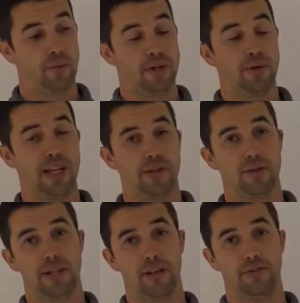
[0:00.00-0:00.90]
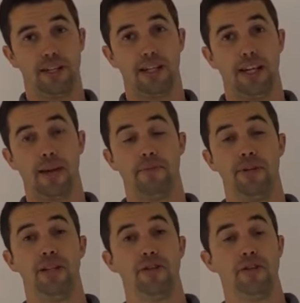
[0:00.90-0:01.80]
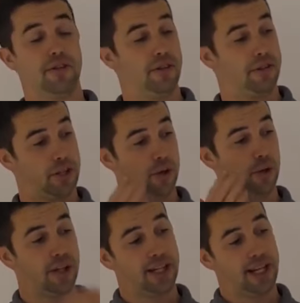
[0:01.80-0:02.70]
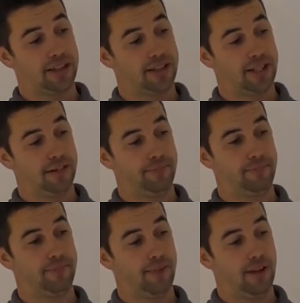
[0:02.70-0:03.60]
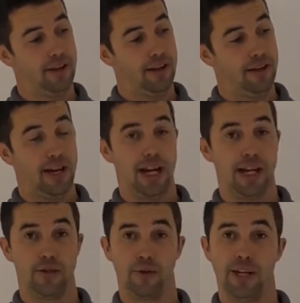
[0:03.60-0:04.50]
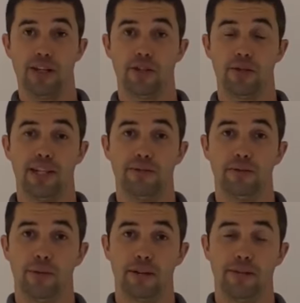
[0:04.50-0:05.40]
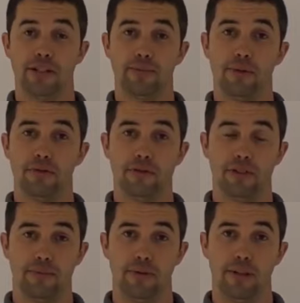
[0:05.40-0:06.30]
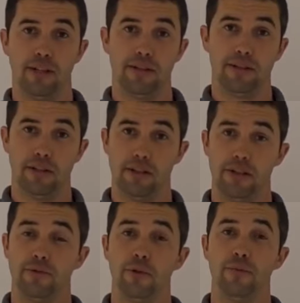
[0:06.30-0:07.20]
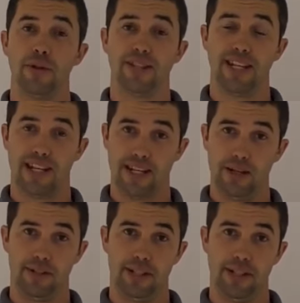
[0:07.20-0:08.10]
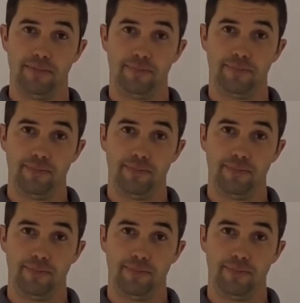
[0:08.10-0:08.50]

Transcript: When you get yourself in a position that you're looking at the dent, and you're getting to a level where it's smaller and smaller, so that you've almost taken out the dent,